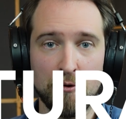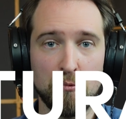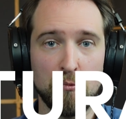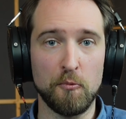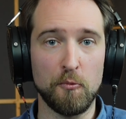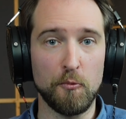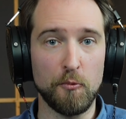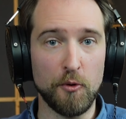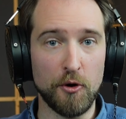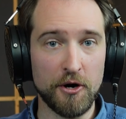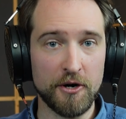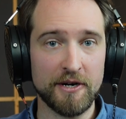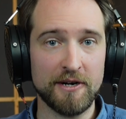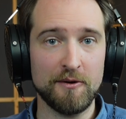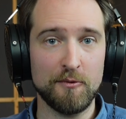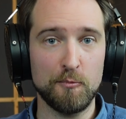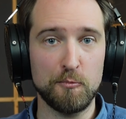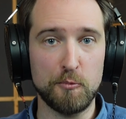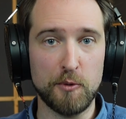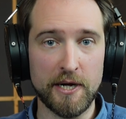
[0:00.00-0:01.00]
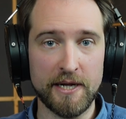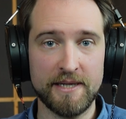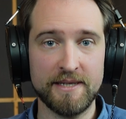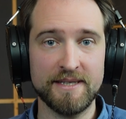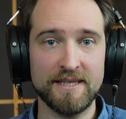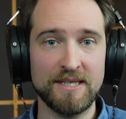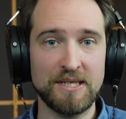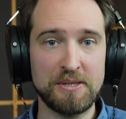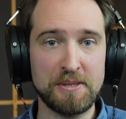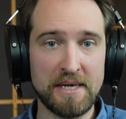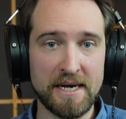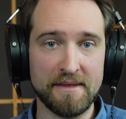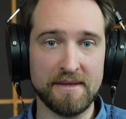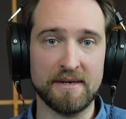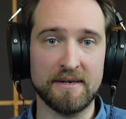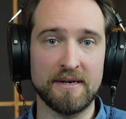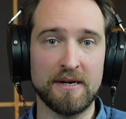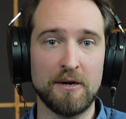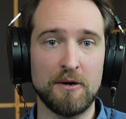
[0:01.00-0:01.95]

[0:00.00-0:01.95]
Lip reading: work well together,